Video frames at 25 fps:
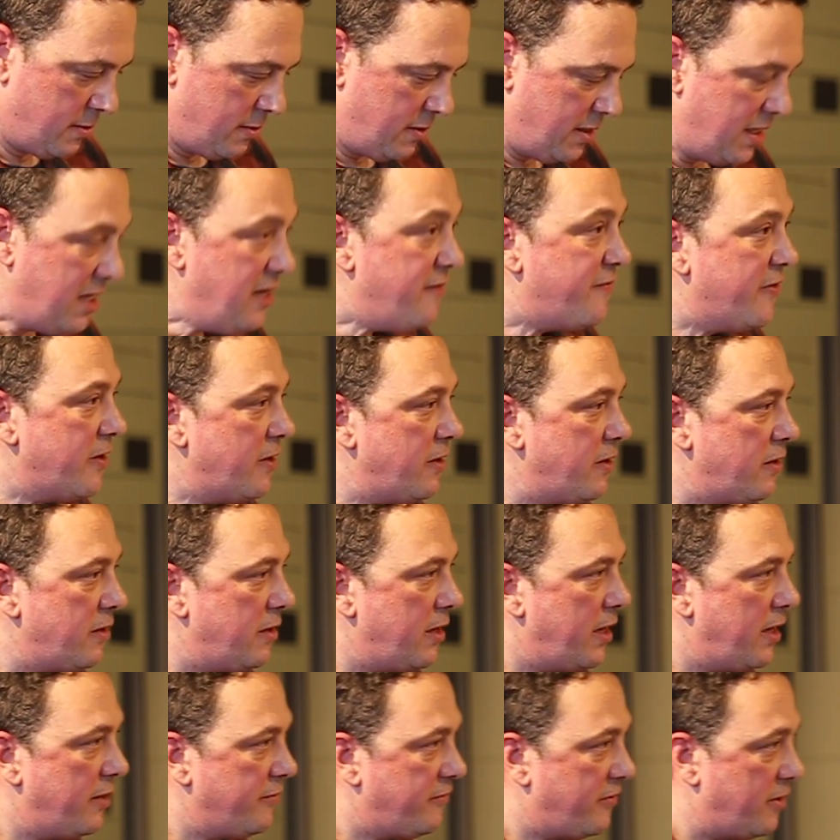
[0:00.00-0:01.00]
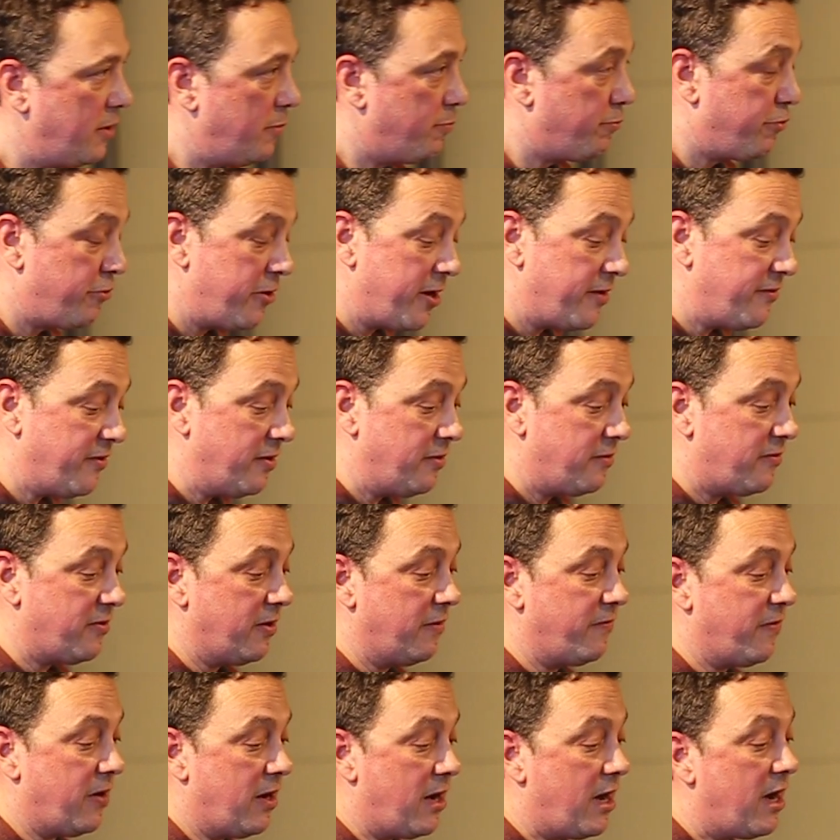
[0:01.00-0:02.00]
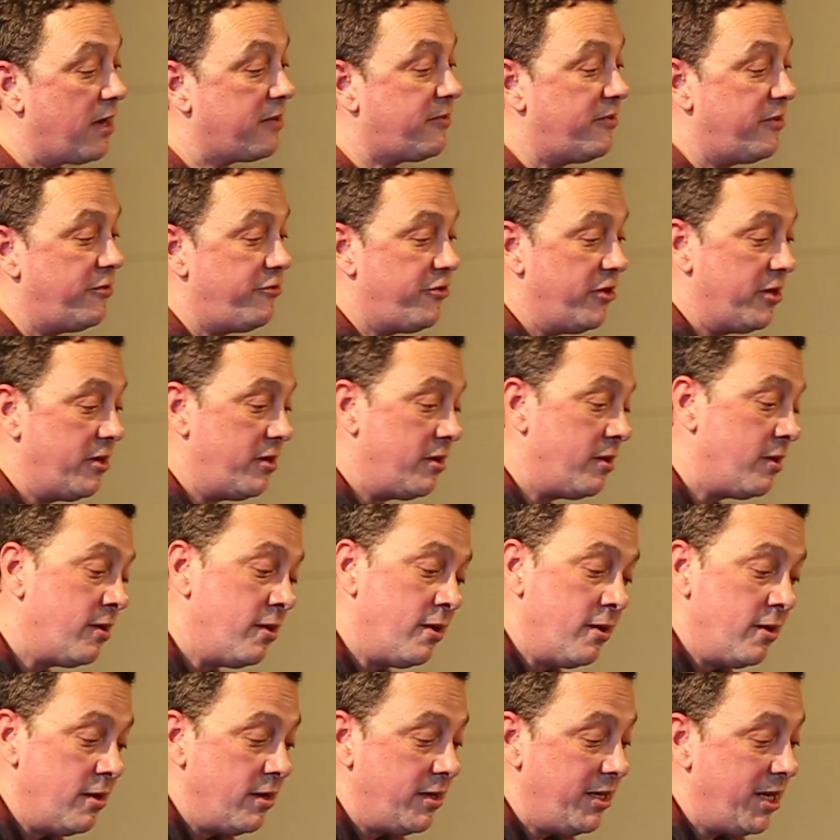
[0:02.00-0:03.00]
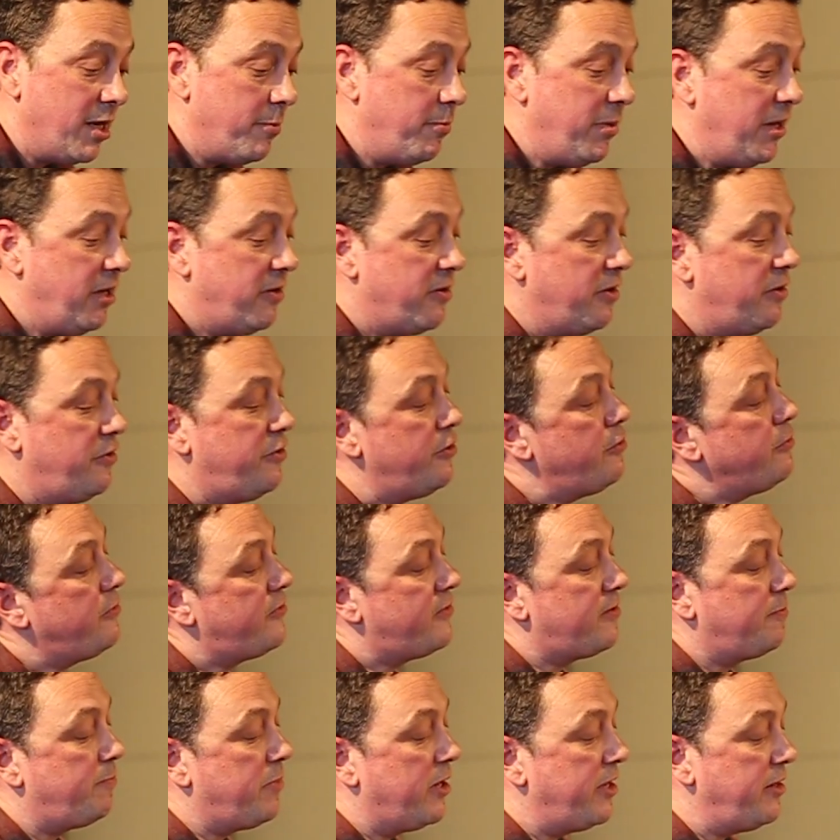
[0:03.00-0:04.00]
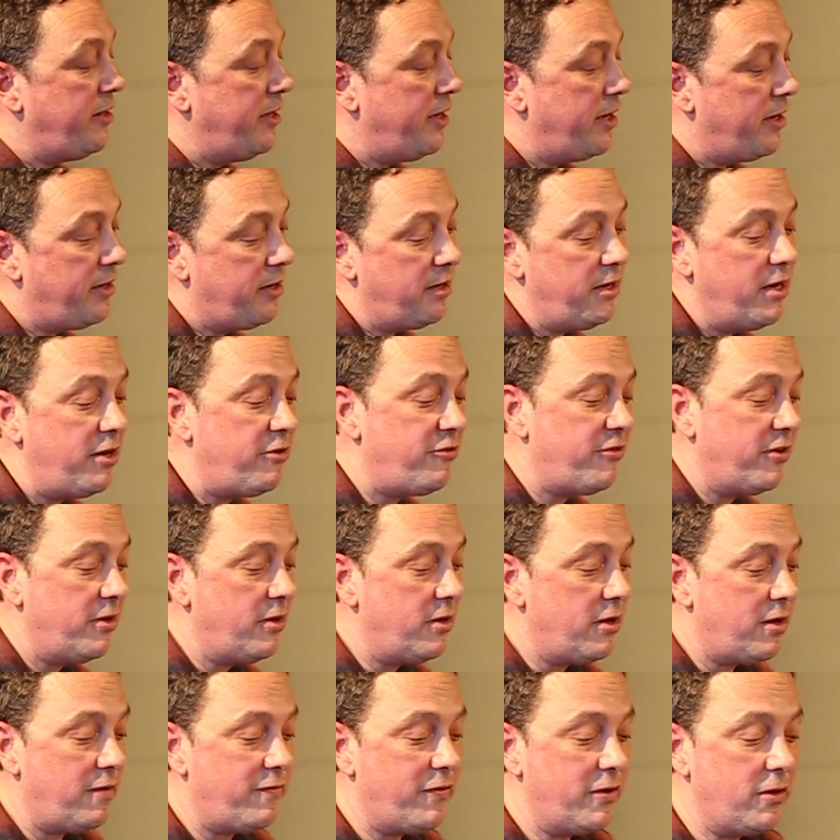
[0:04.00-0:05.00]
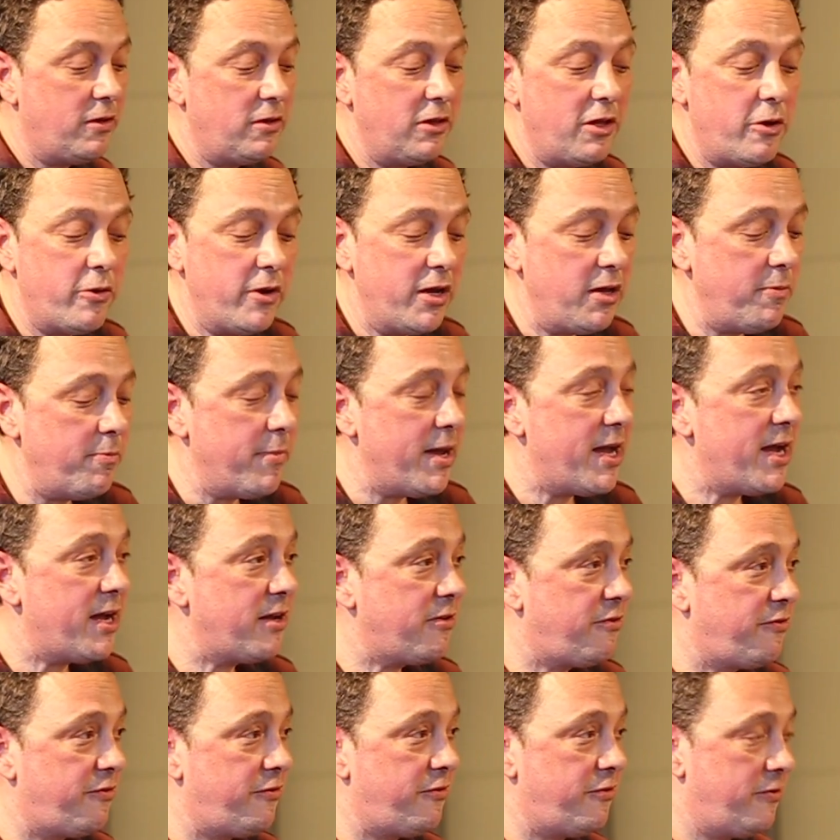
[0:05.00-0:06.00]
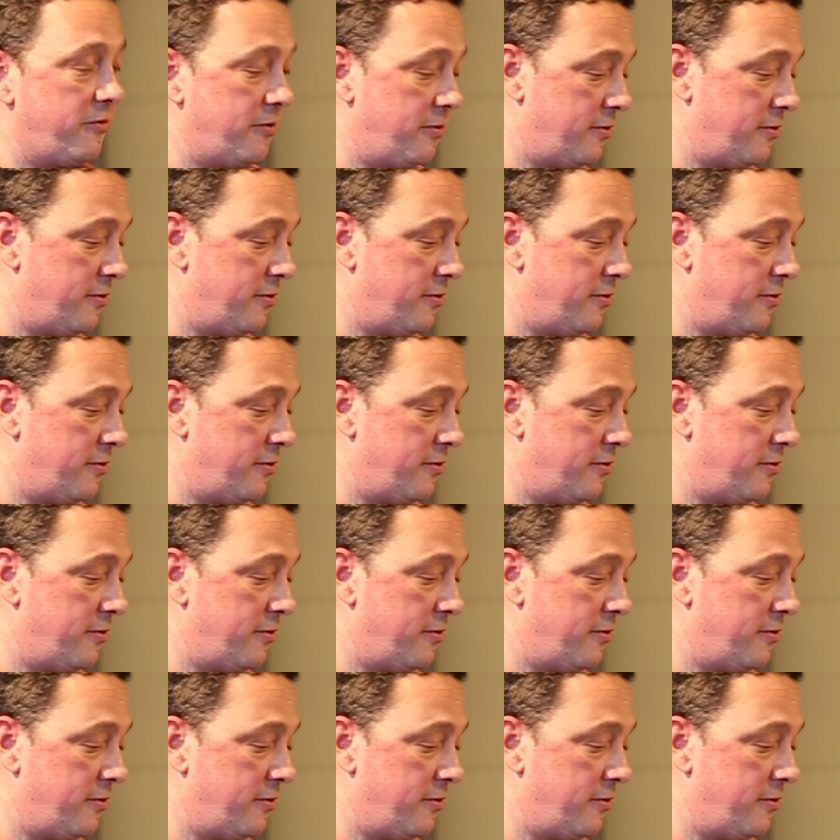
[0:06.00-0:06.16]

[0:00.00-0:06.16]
Even as the presence of oxygen can be deduced by the ignition of a glowing match,